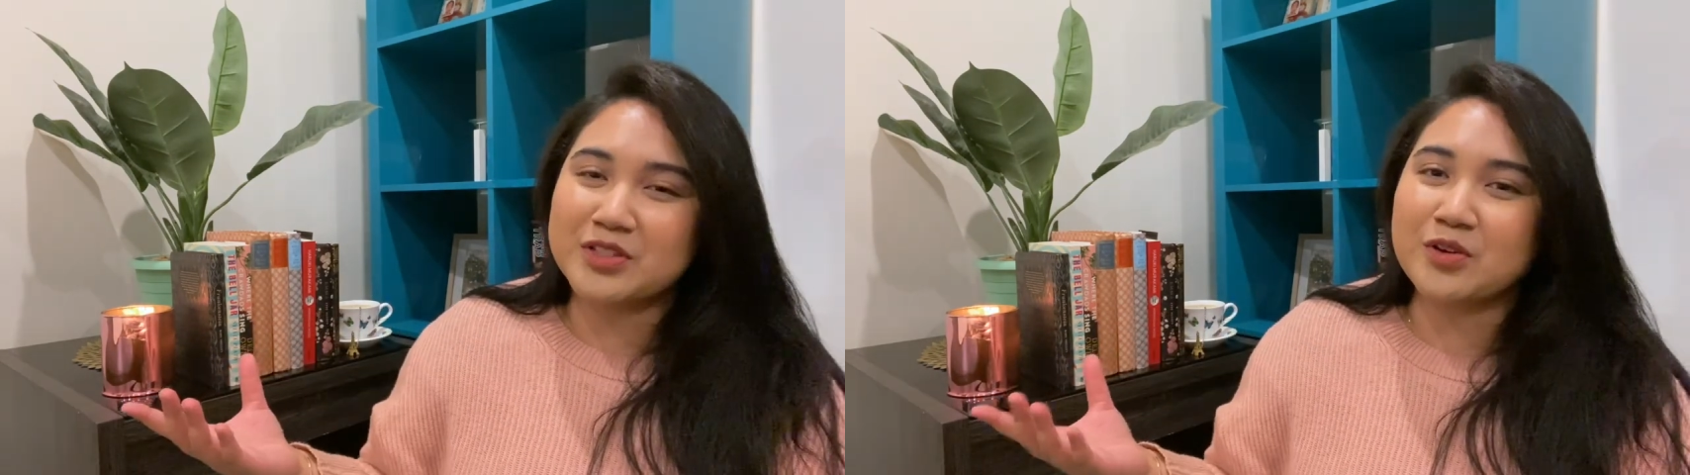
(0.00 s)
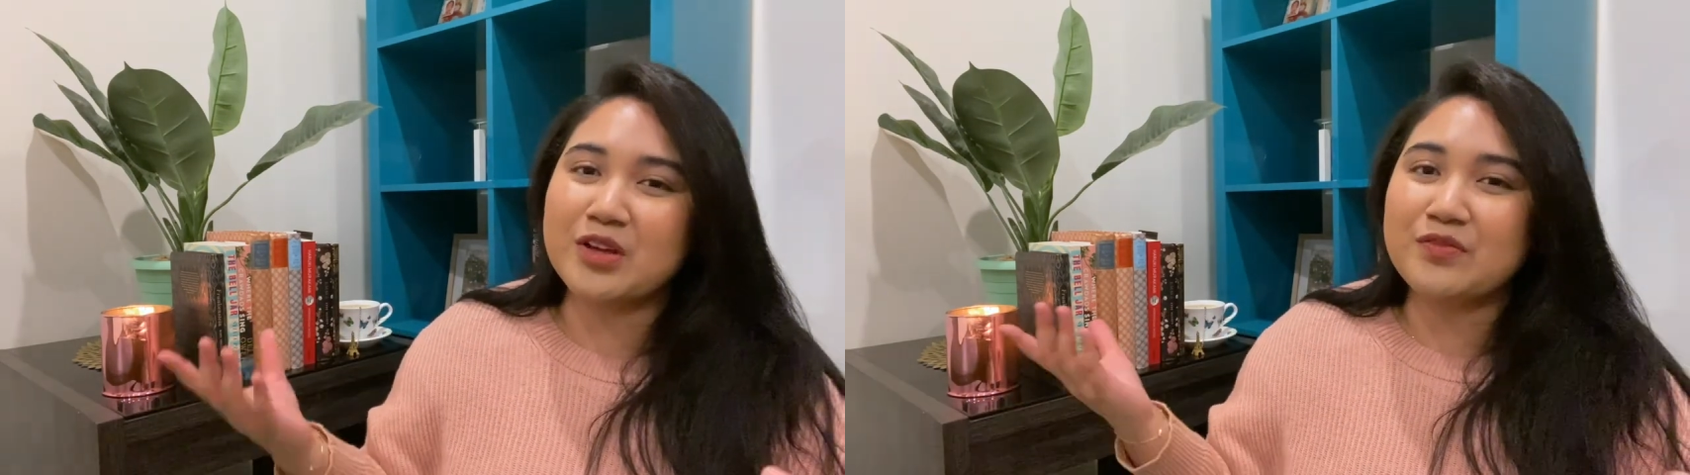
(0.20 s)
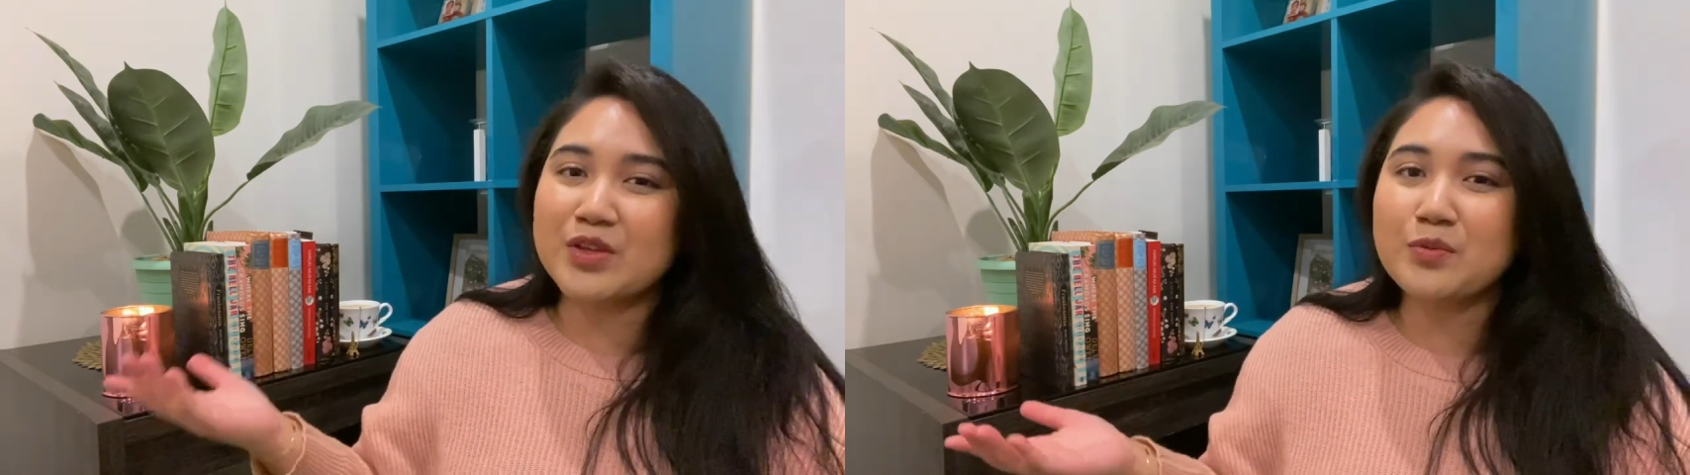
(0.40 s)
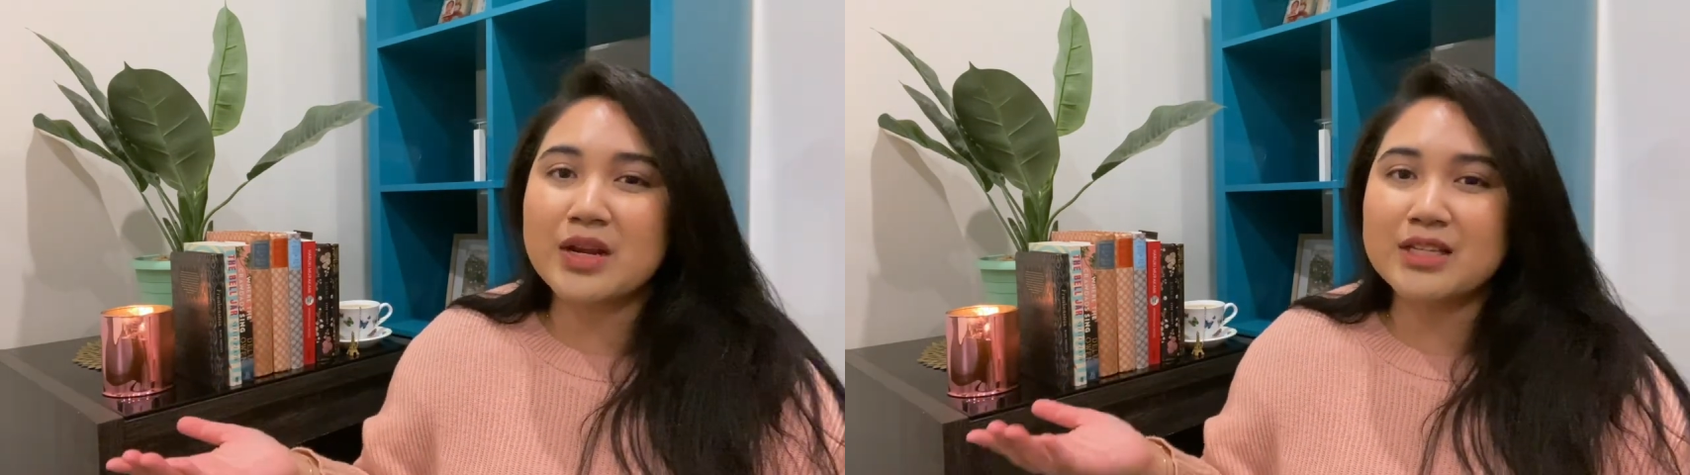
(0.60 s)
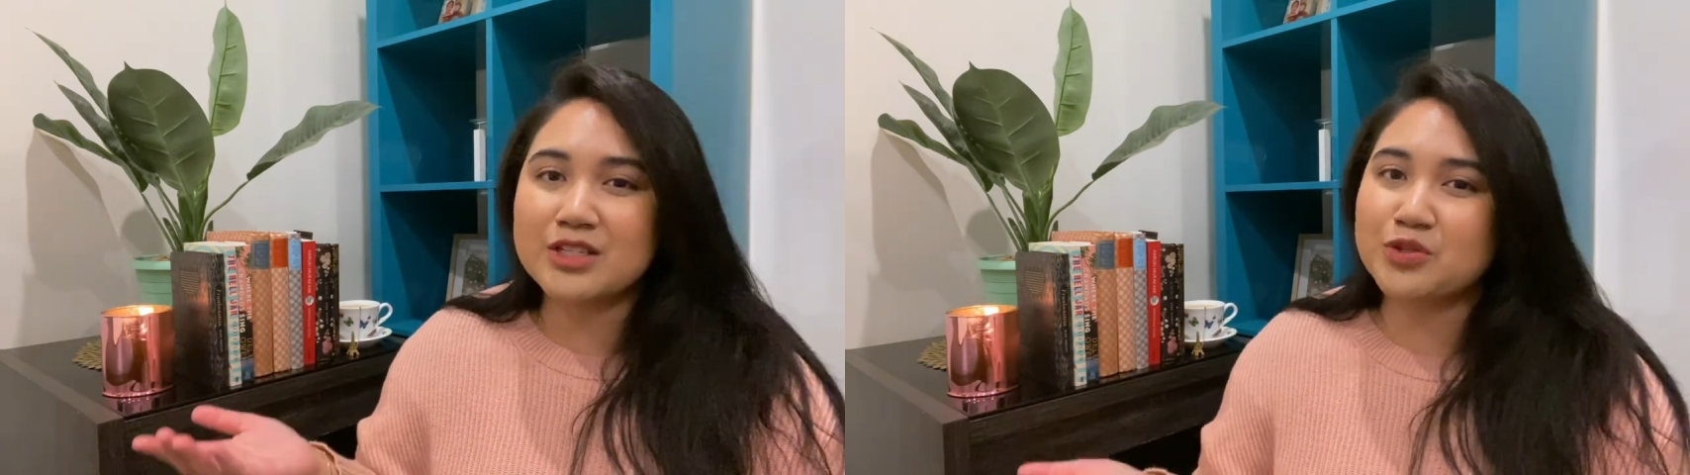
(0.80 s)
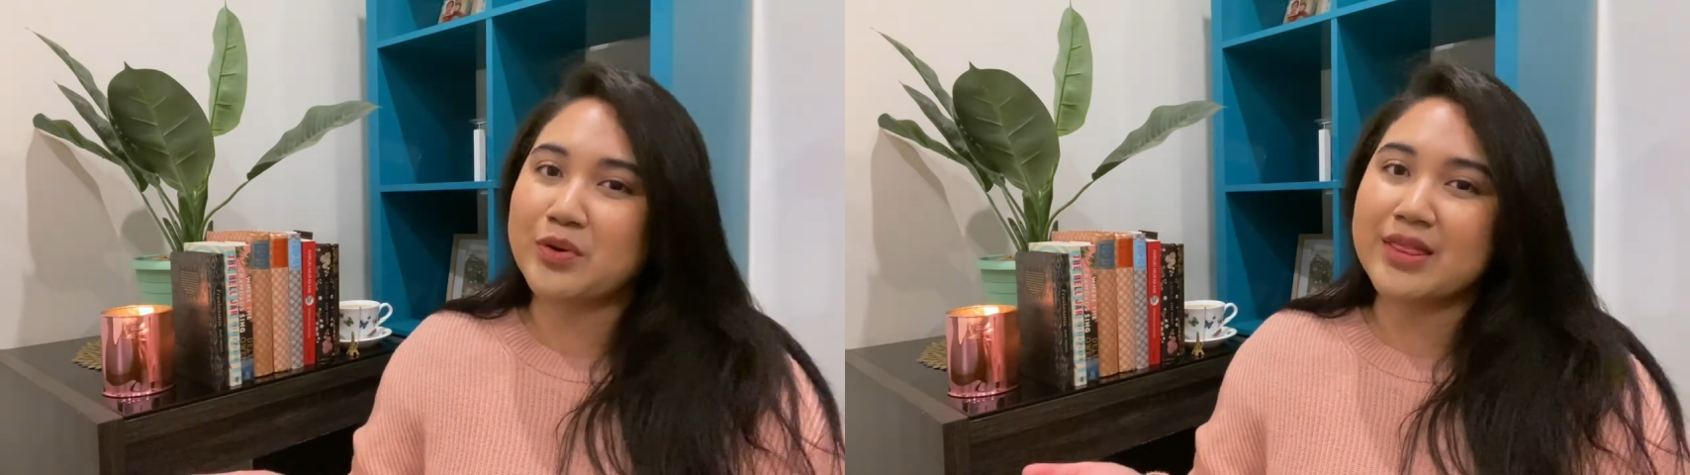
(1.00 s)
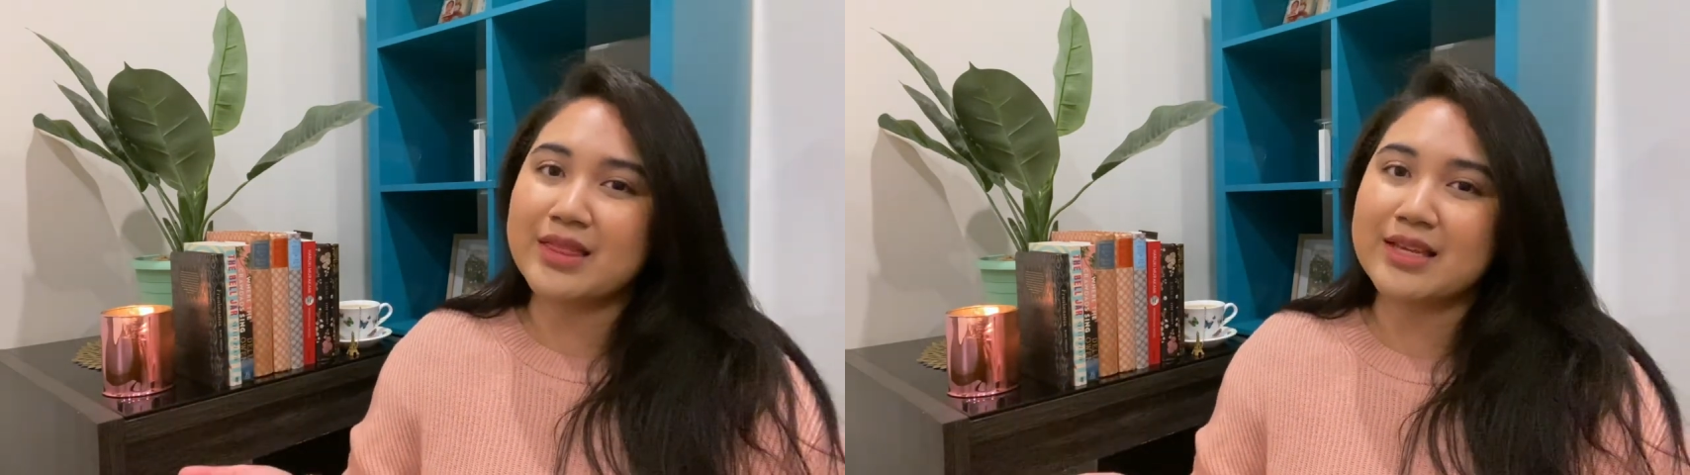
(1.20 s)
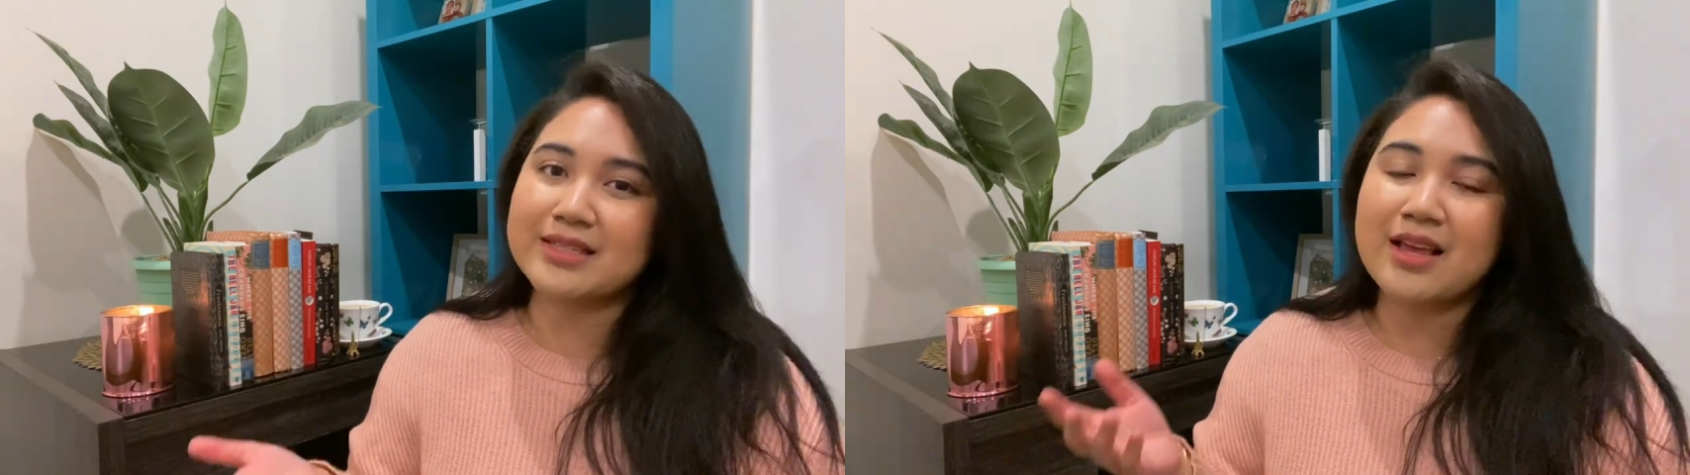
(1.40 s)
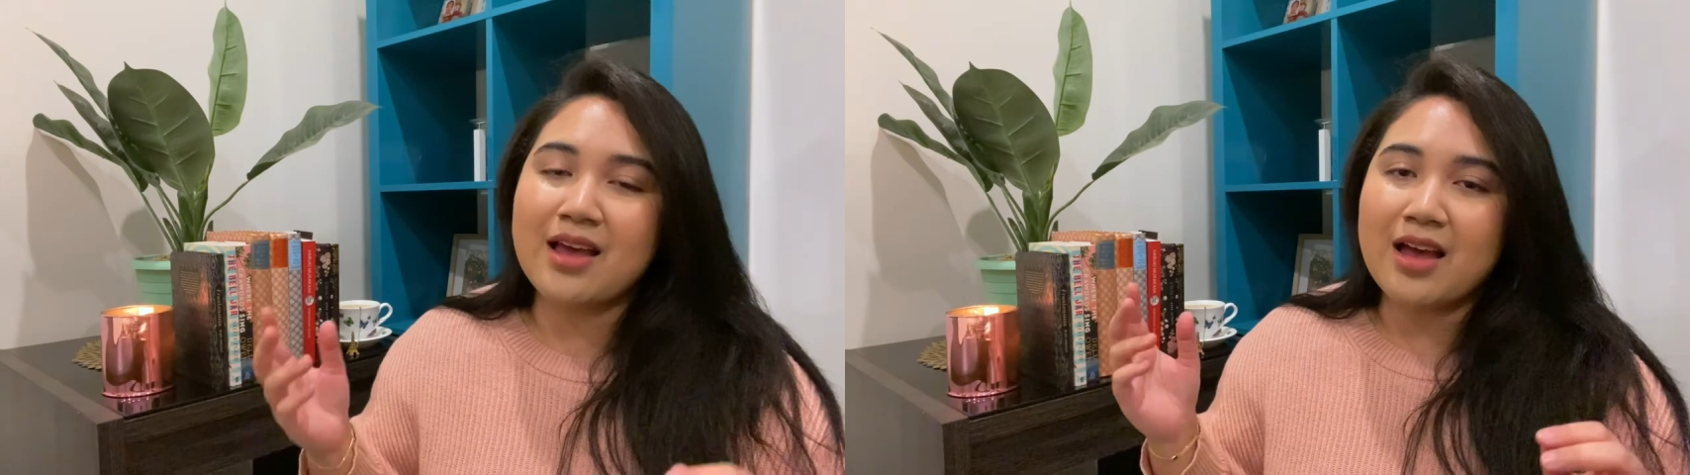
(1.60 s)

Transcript: So if you wanted to join this